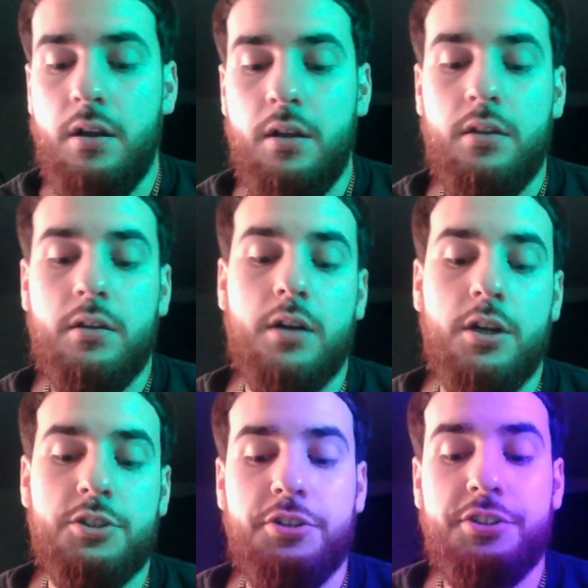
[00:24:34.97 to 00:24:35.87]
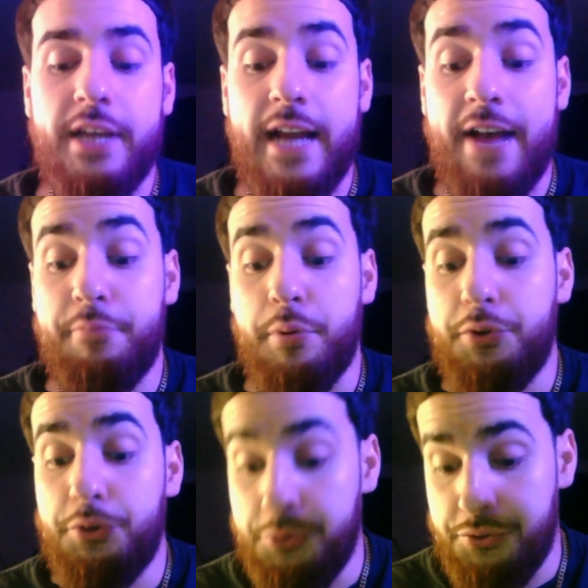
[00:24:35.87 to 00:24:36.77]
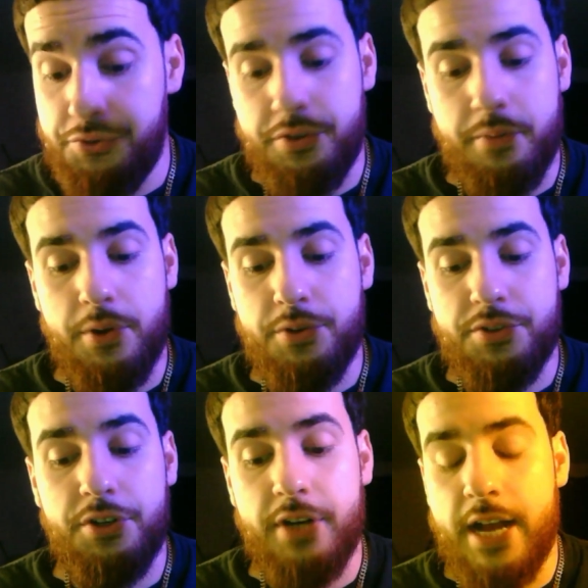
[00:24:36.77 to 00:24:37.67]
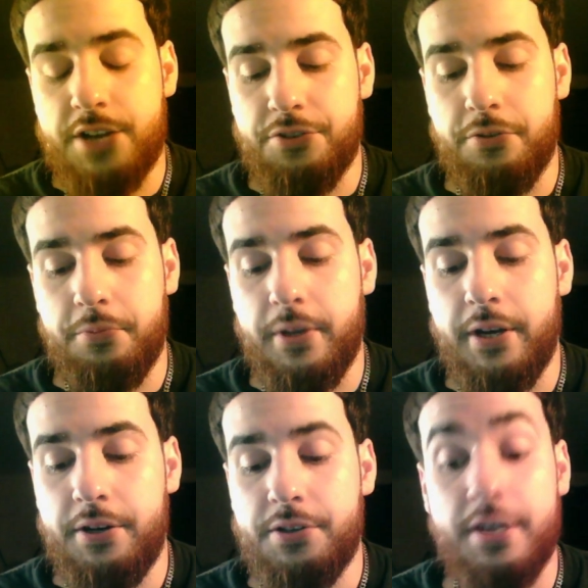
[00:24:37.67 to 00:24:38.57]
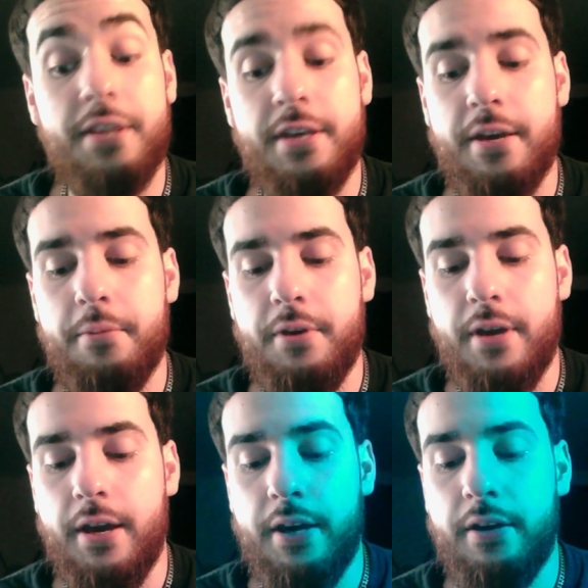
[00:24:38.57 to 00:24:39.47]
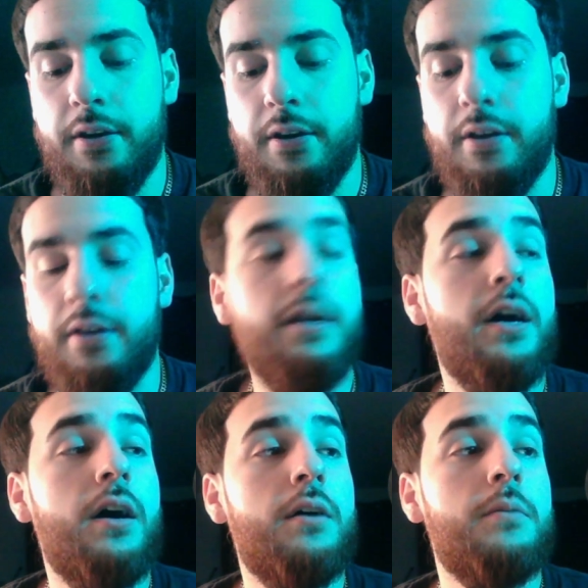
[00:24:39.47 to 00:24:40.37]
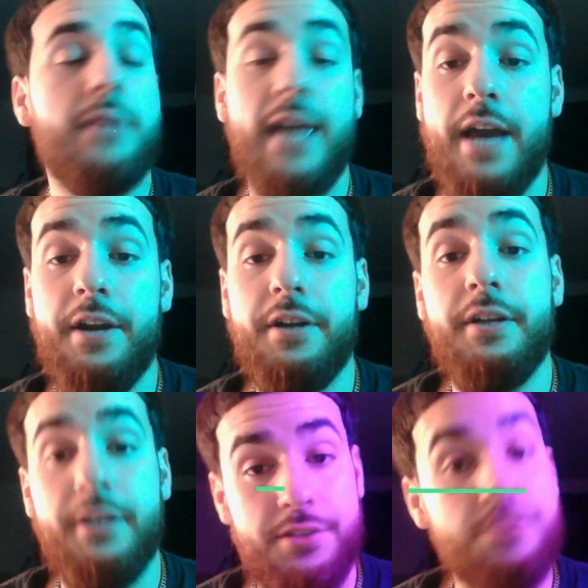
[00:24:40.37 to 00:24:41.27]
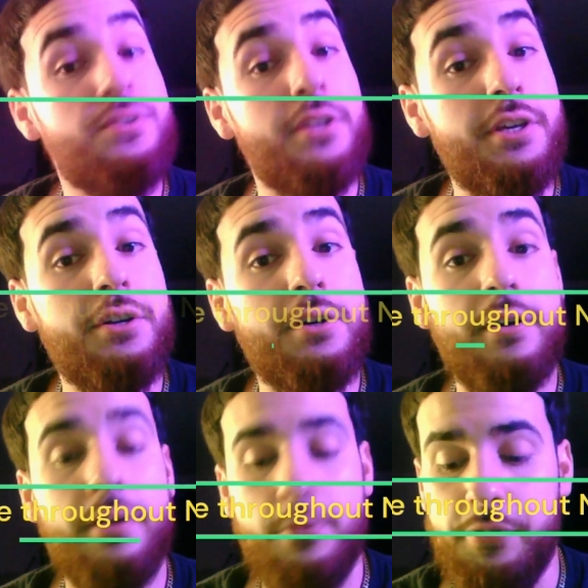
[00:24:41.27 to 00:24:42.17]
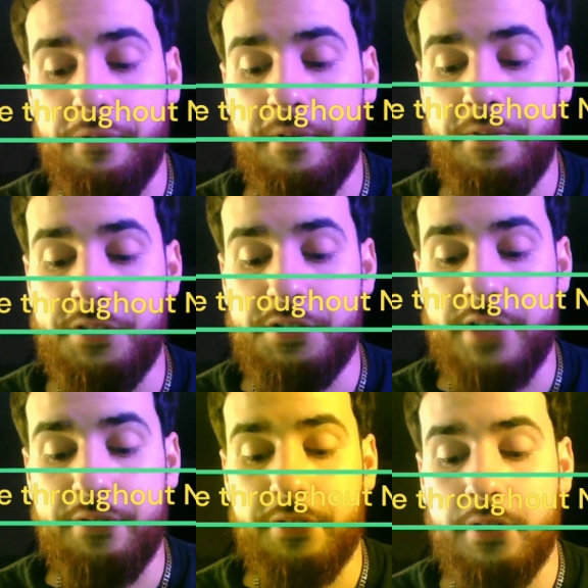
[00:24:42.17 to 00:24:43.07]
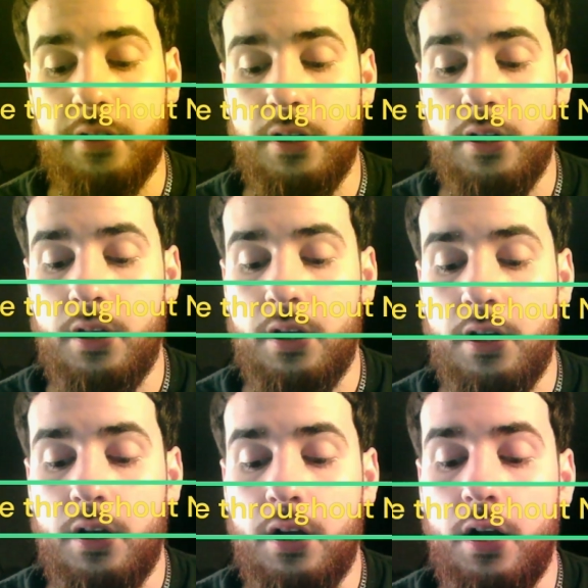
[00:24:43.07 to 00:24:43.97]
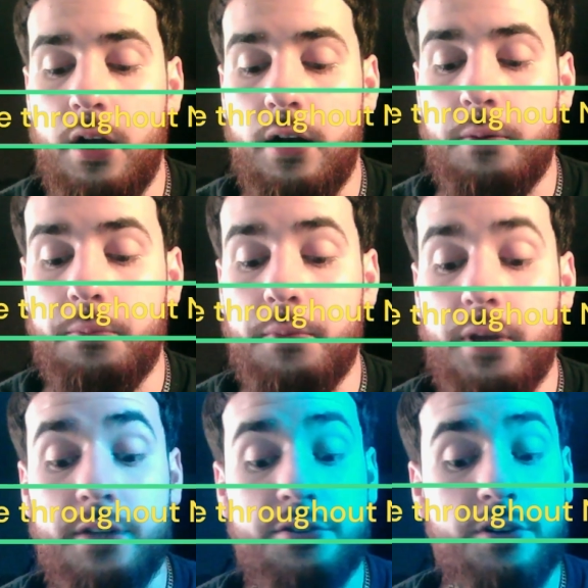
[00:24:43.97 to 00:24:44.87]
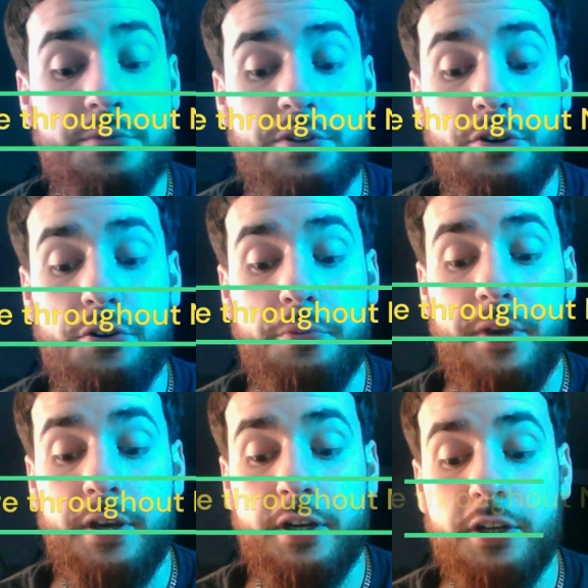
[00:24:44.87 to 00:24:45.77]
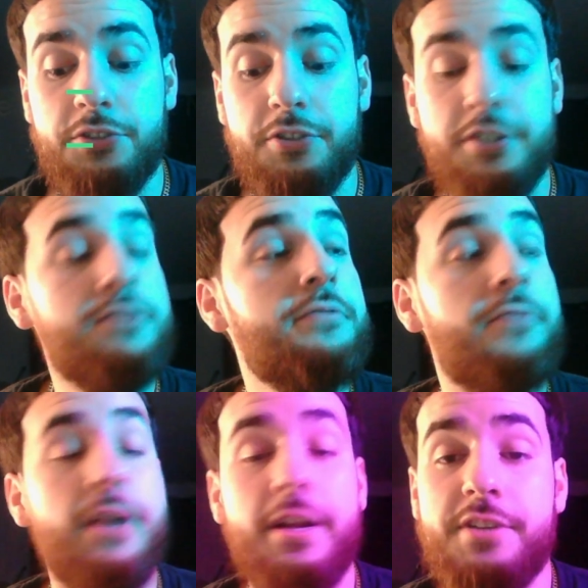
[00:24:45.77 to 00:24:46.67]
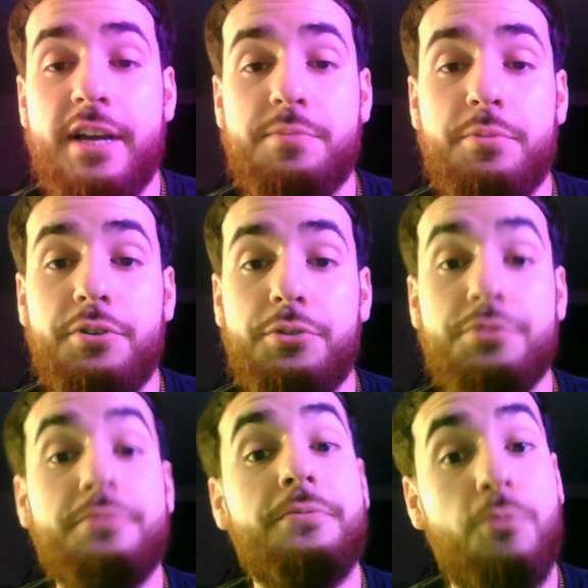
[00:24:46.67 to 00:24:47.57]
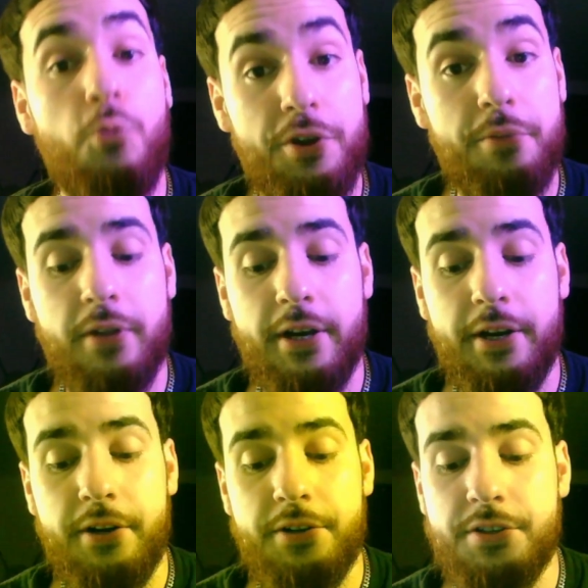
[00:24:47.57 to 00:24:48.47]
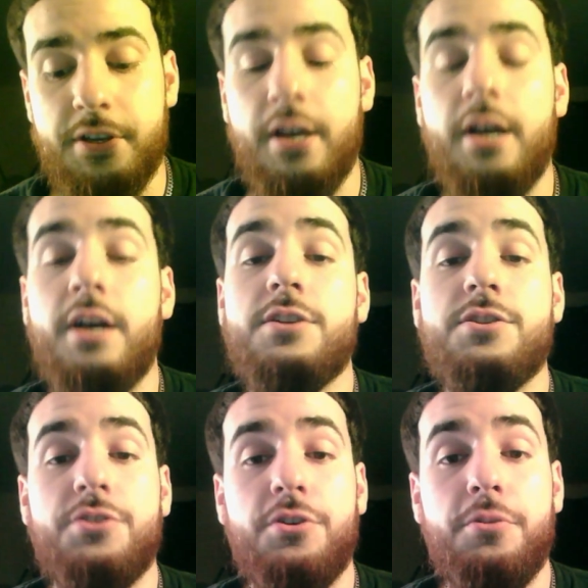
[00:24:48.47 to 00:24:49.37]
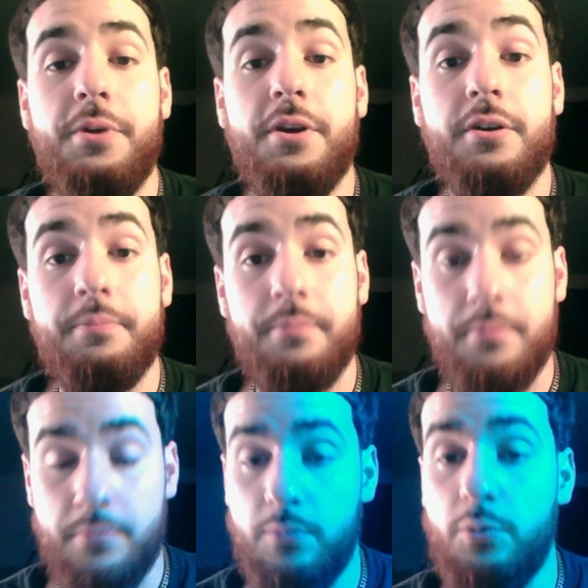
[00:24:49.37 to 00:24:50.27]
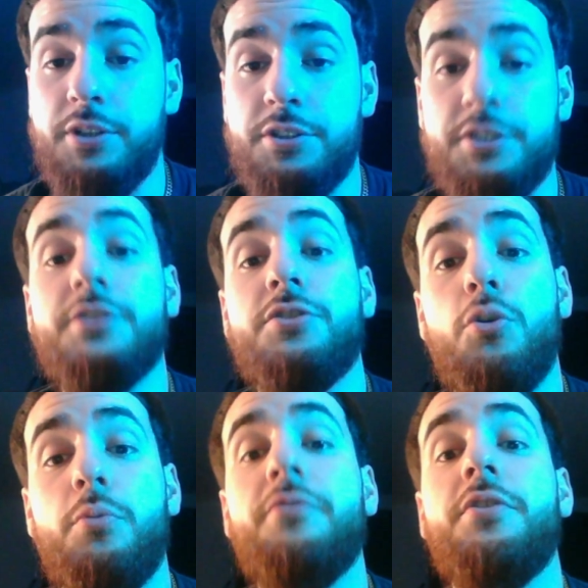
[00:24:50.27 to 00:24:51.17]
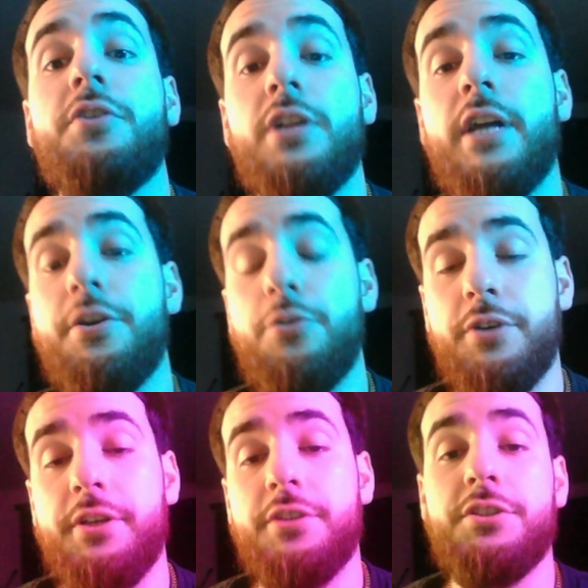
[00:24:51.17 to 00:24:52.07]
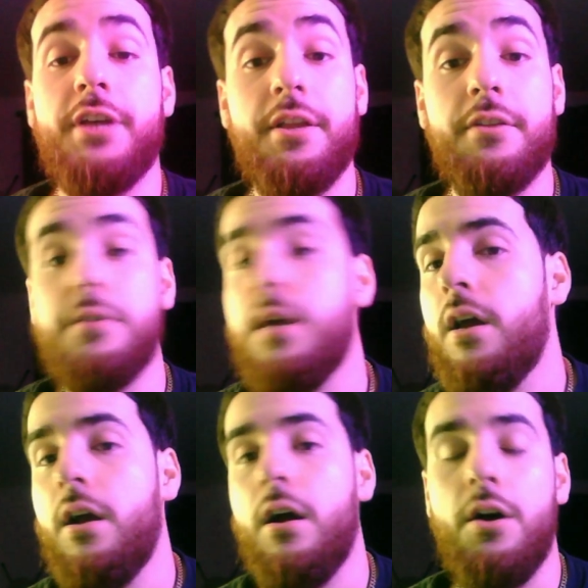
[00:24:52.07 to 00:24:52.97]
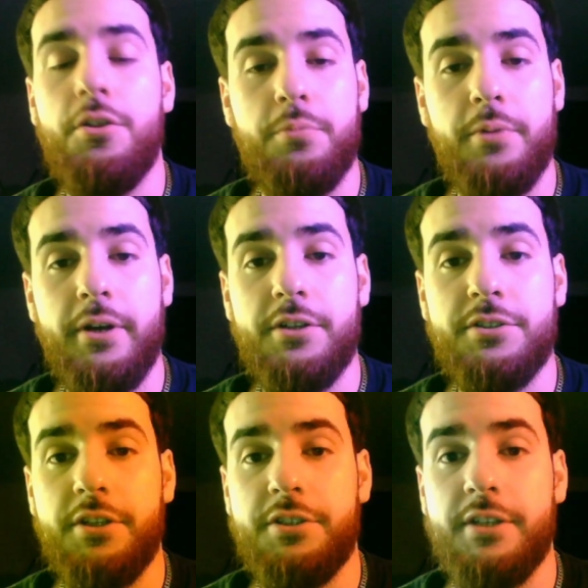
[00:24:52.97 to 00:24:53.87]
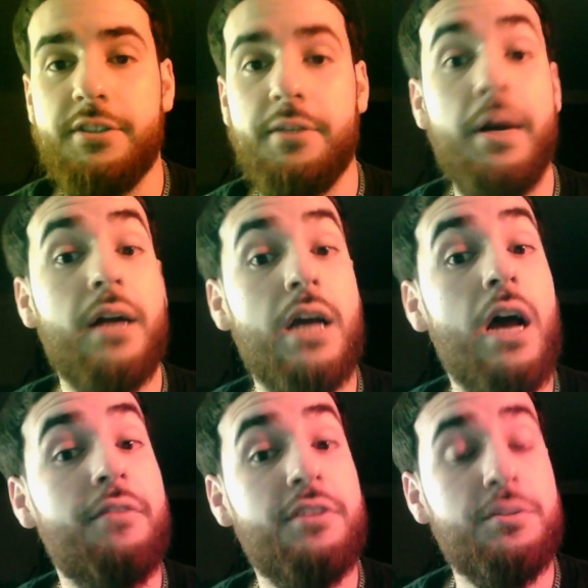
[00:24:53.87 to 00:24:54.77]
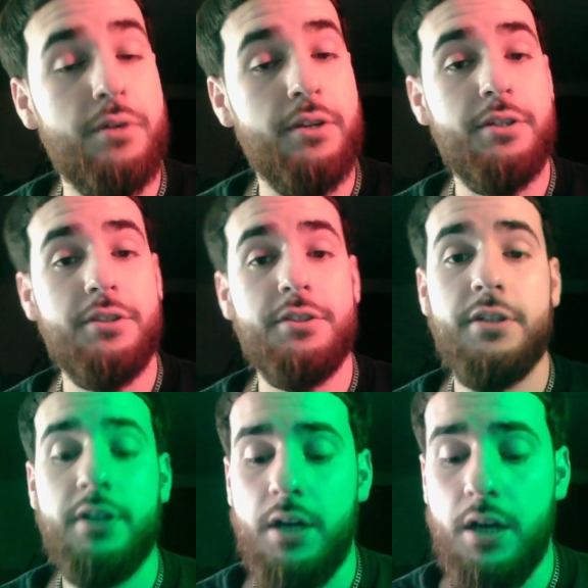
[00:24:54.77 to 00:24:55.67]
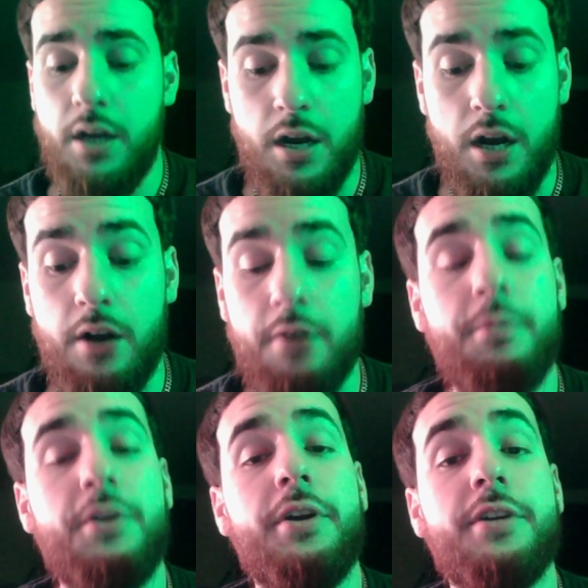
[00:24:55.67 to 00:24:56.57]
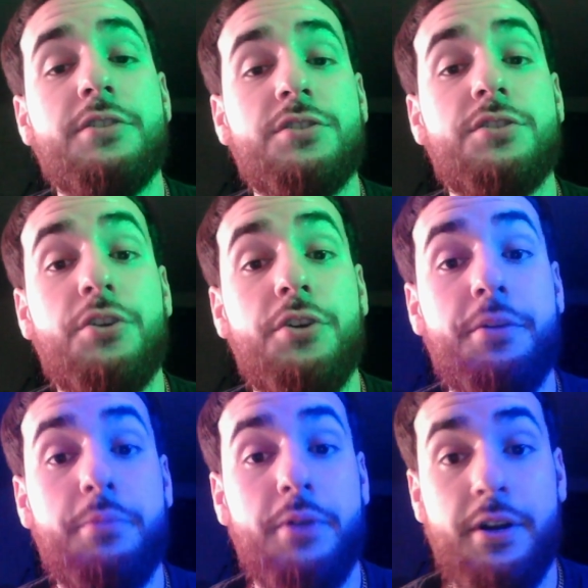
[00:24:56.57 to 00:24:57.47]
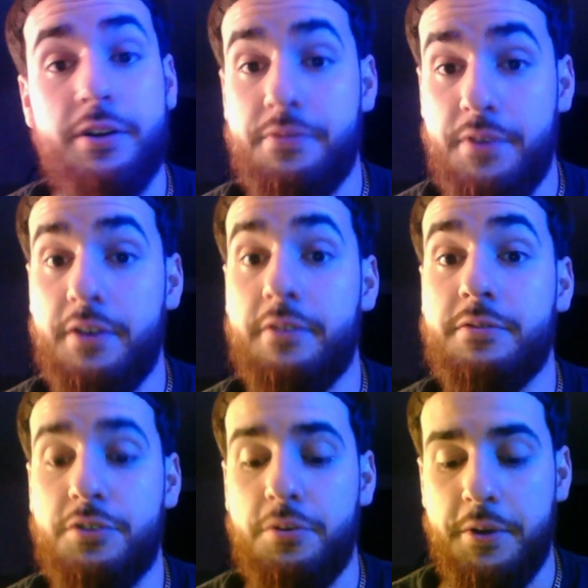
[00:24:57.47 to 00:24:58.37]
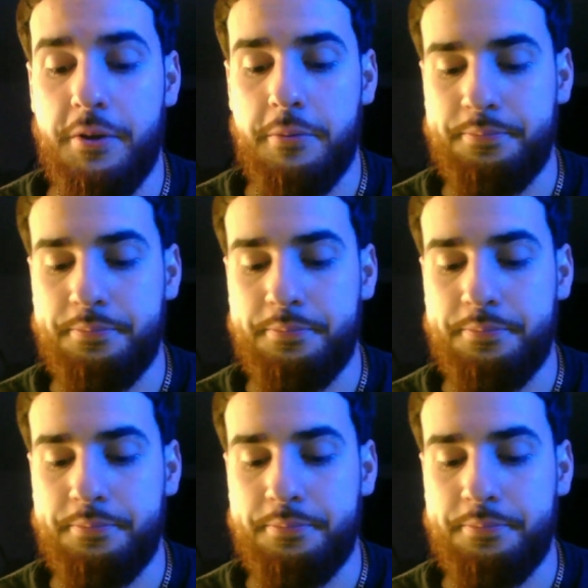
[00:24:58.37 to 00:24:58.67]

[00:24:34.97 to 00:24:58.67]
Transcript: countries that have produced the most international players in the NBA, Canada is the leader with 57. In terms of European countries, France has produced 40 players. Serbia, which is home of Nikola Jokic and other players such as the Bogdanovich brothers, there is 30 players via Serbia.